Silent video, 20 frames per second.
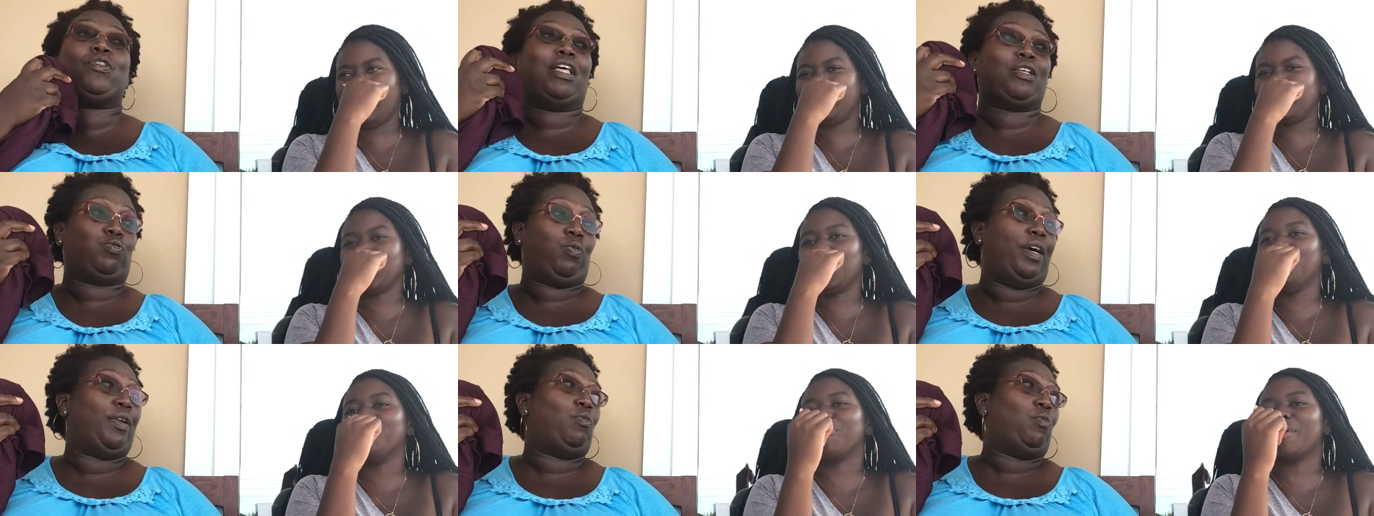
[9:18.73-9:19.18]

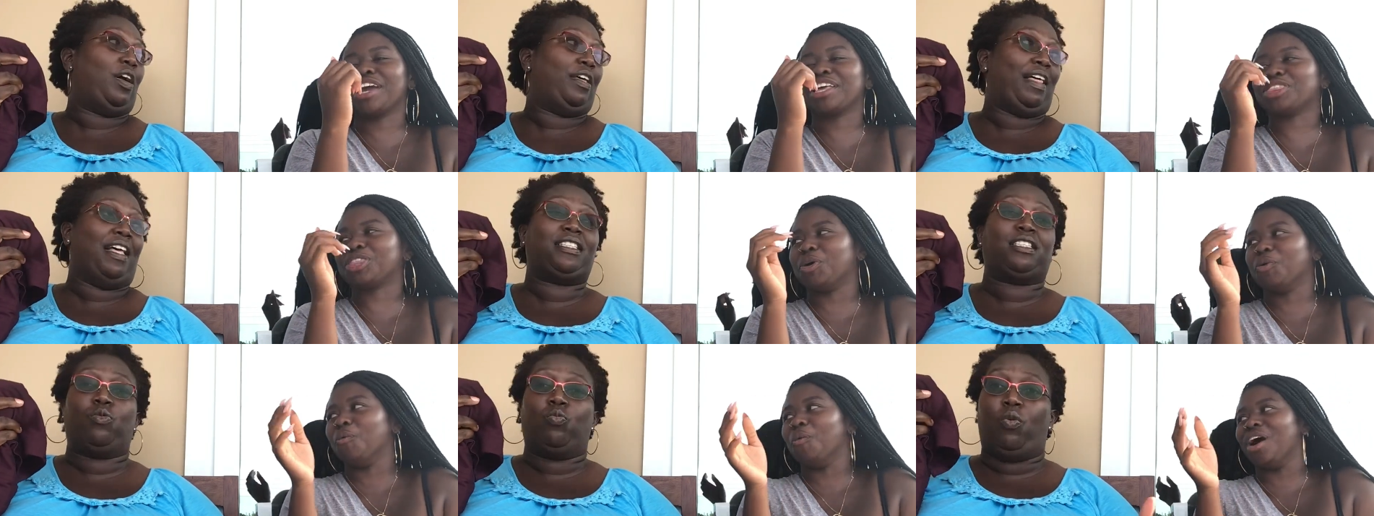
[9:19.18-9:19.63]
Speaker 1: if you
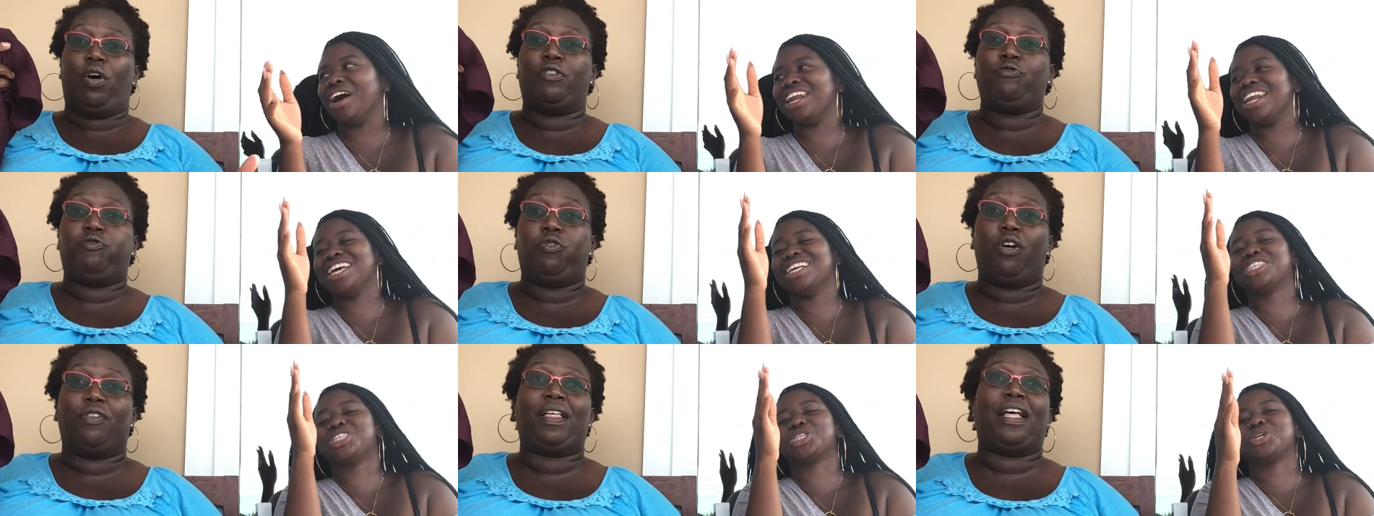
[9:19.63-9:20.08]
break the
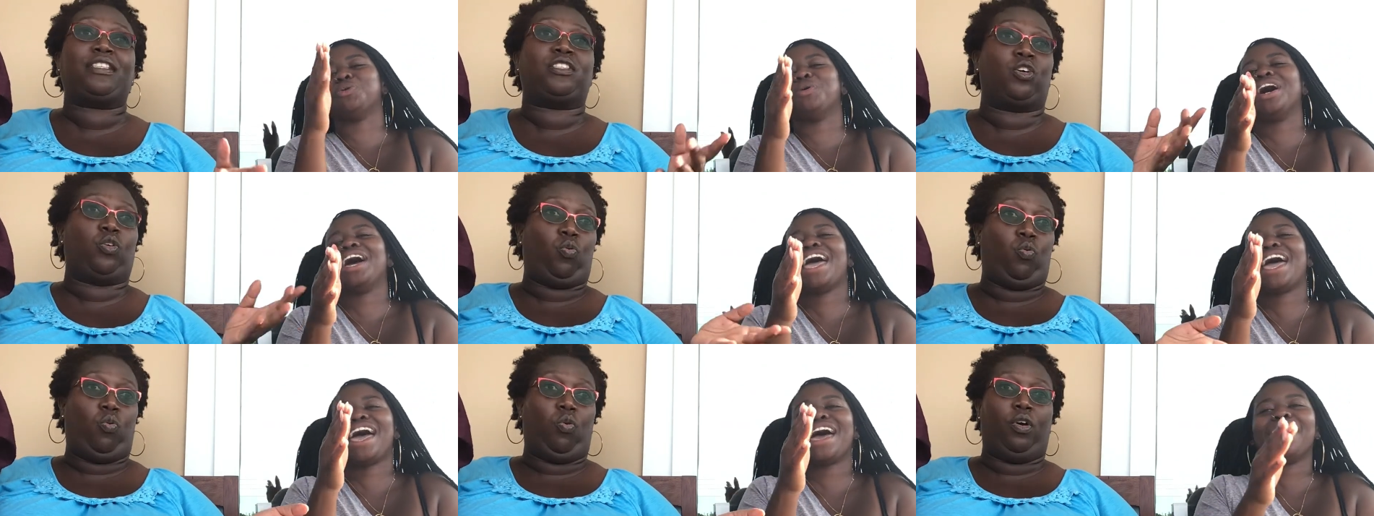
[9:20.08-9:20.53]
one fourth,
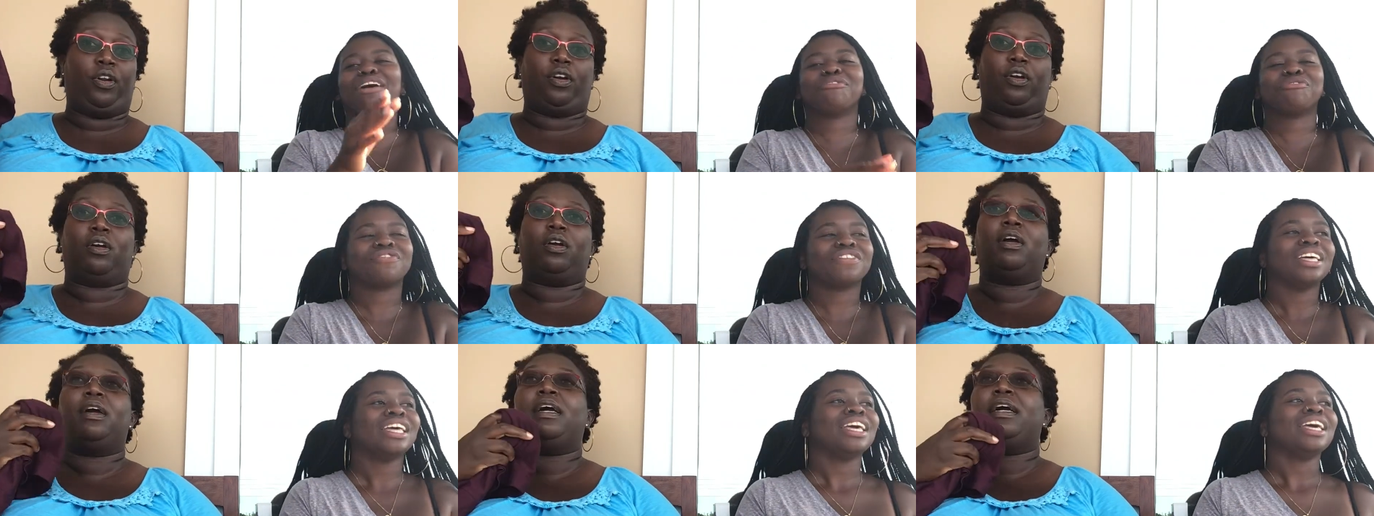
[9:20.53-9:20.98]
that's a
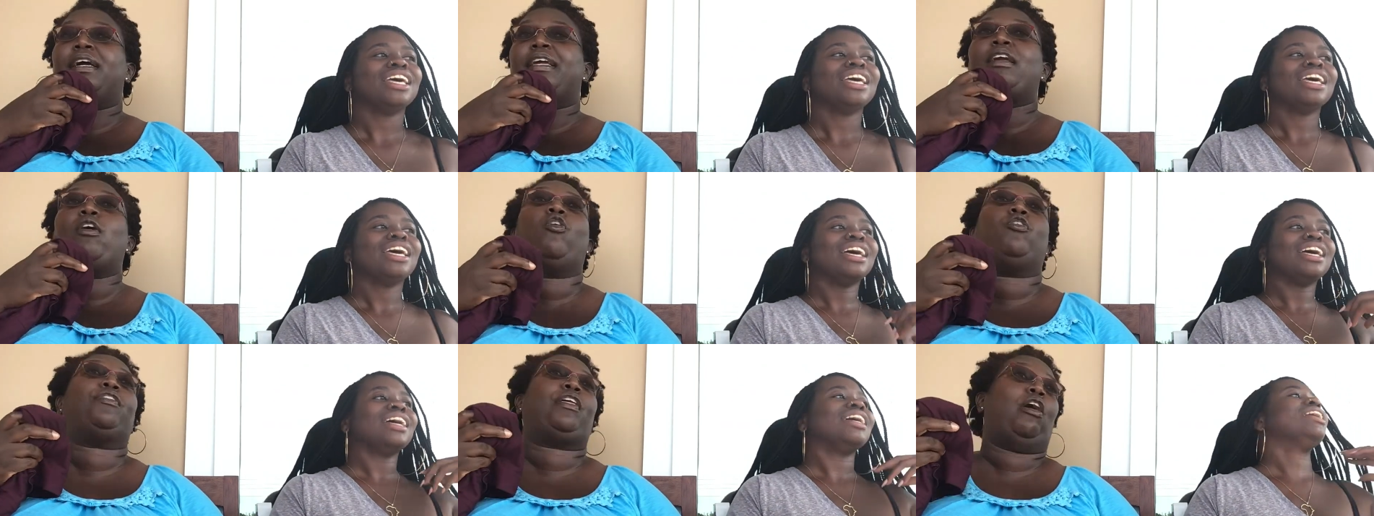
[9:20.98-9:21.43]
quarter.
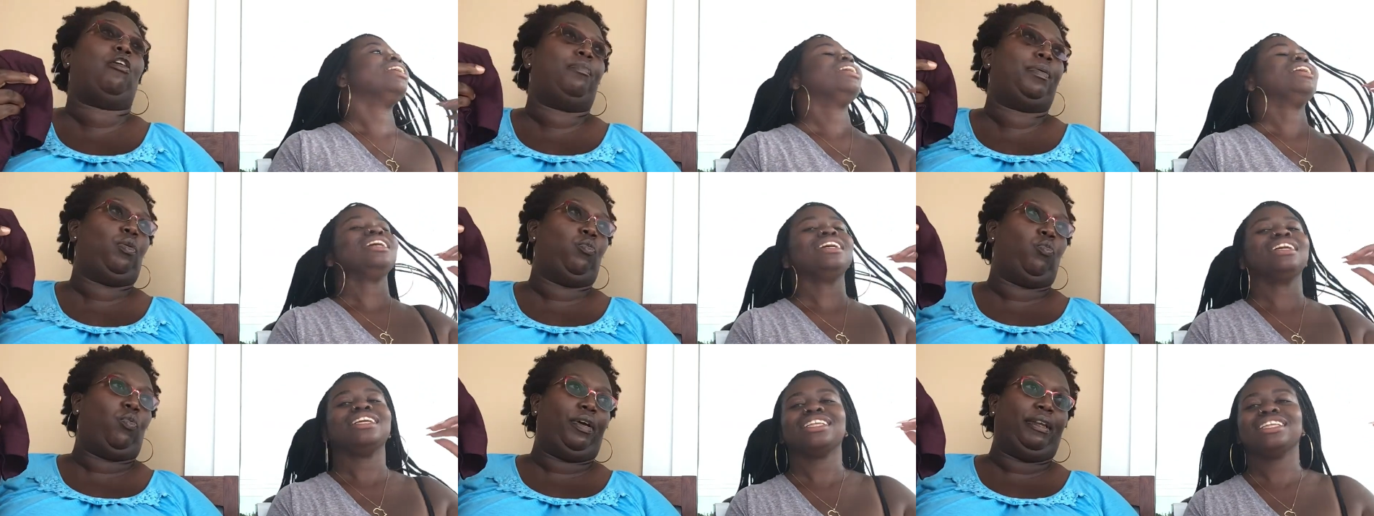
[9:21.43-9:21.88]
Yo, that
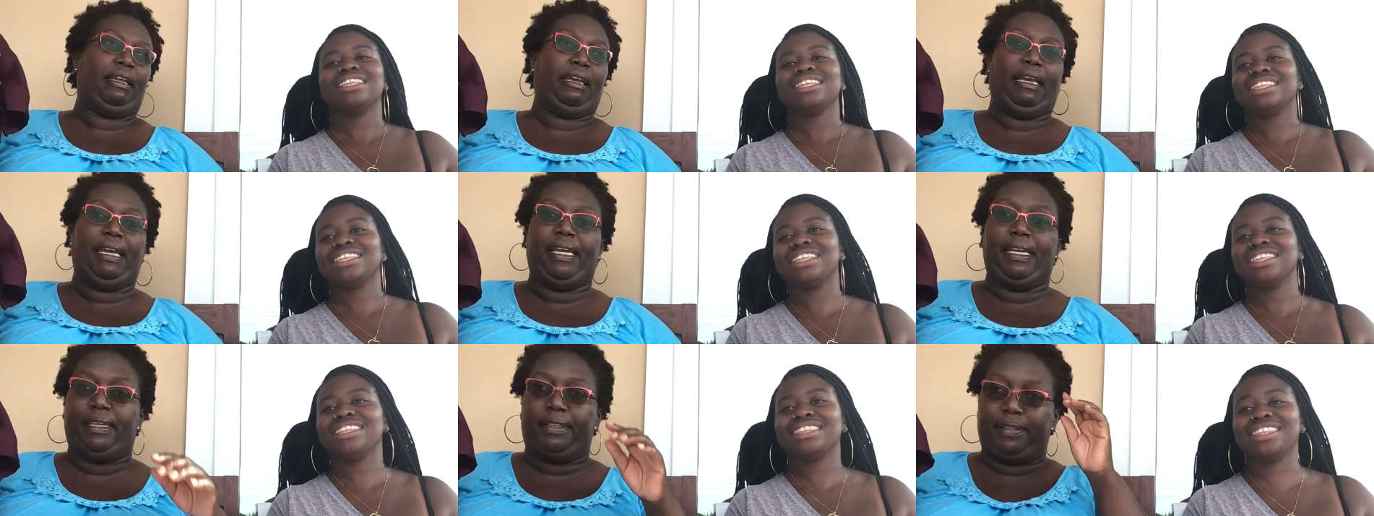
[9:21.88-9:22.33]
would be one
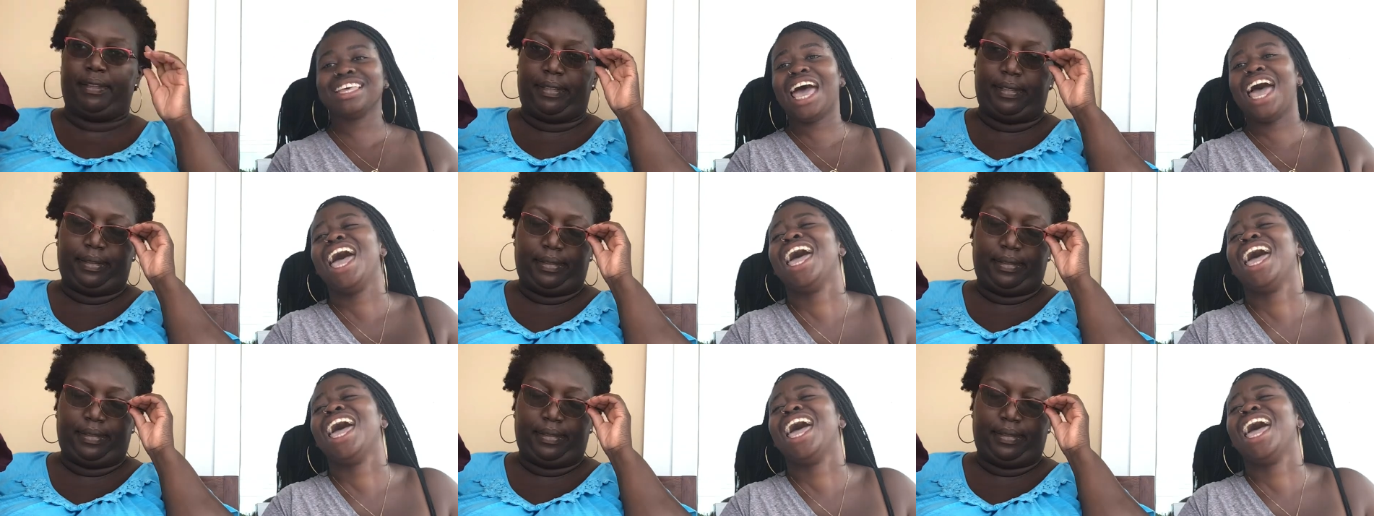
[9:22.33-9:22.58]
eighth.